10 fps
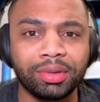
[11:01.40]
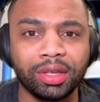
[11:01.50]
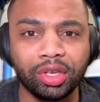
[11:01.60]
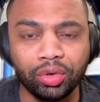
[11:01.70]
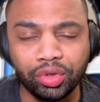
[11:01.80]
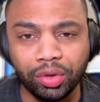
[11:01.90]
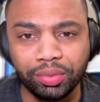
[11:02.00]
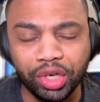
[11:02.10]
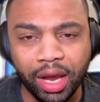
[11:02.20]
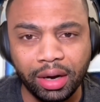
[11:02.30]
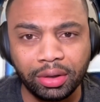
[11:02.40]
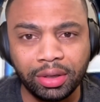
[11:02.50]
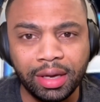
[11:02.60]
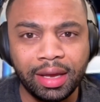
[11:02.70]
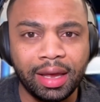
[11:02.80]
to the YouTube channel,
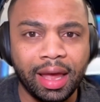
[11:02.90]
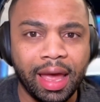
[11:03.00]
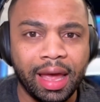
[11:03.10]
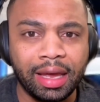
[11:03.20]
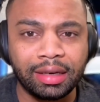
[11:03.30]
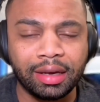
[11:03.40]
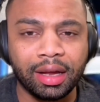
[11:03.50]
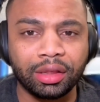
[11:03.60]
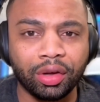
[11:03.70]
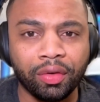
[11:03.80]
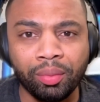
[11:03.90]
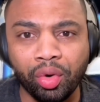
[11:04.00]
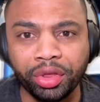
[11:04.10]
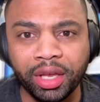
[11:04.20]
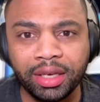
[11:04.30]
and look for
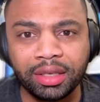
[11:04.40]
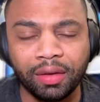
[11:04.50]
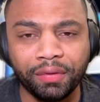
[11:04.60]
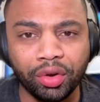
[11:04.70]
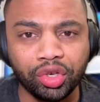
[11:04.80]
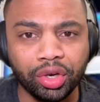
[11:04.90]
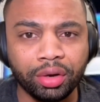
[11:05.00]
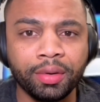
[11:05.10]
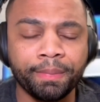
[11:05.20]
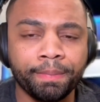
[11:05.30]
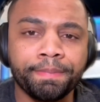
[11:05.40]
more things in the future.